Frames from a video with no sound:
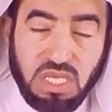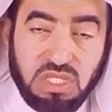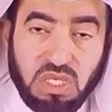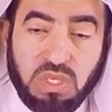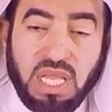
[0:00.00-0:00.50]

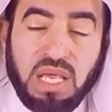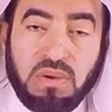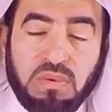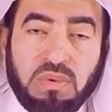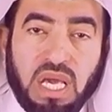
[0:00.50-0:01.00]
So now
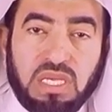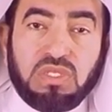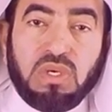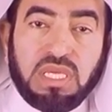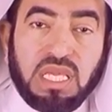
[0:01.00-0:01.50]
we are
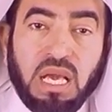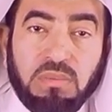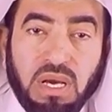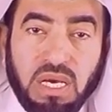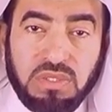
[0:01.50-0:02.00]
talking
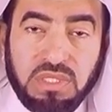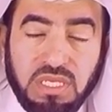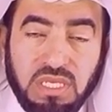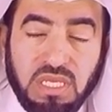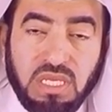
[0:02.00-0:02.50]
about
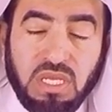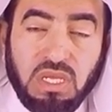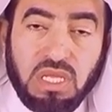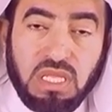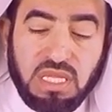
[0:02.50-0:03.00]

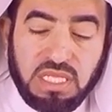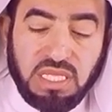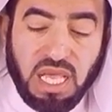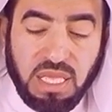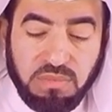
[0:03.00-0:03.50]
the
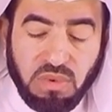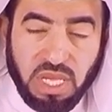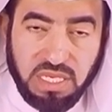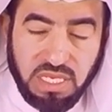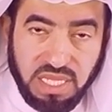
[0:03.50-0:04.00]
time
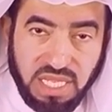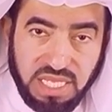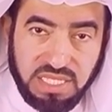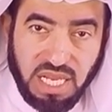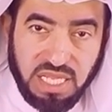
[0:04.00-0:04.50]
when the
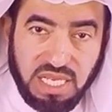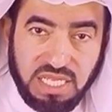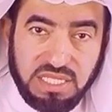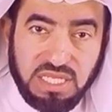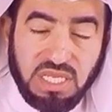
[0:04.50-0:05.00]

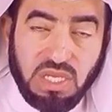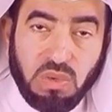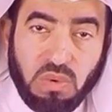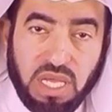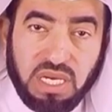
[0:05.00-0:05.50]
Israelis
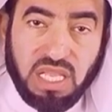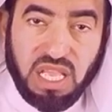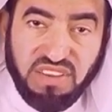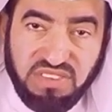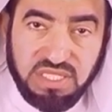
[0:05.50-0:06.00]
were
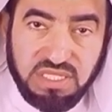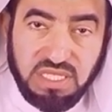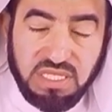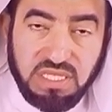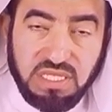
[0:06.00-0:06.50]
governed
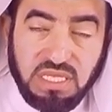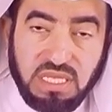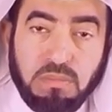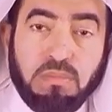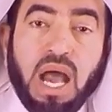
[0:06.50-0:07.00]

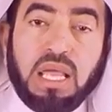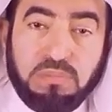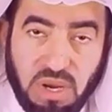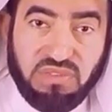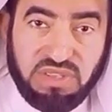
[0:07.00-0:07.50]
by
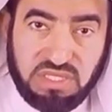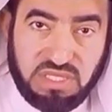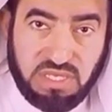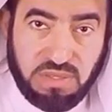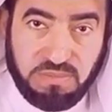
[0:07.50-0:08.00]

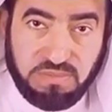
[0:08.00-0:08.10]
prophets.